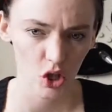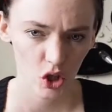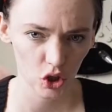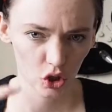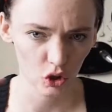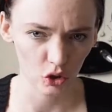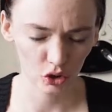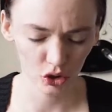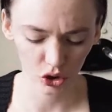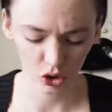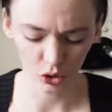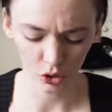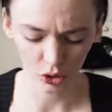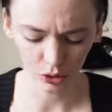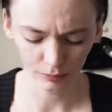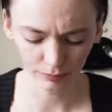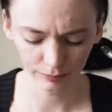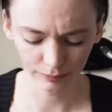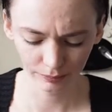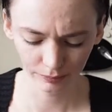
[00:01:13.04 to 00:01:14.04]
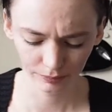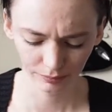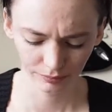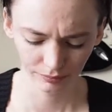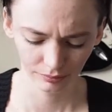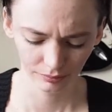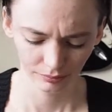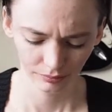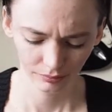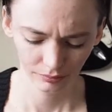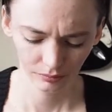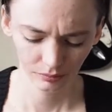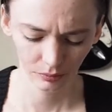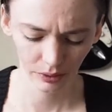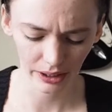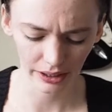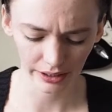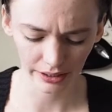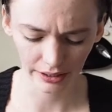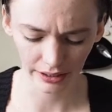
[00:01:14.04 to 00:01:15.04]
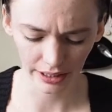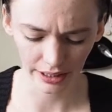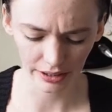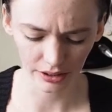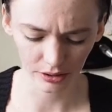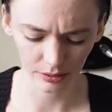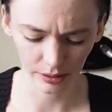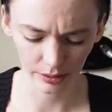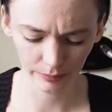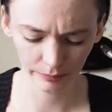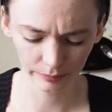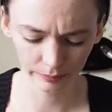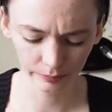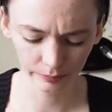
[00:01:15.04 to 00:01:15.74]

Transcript: contour, and then I can get into it.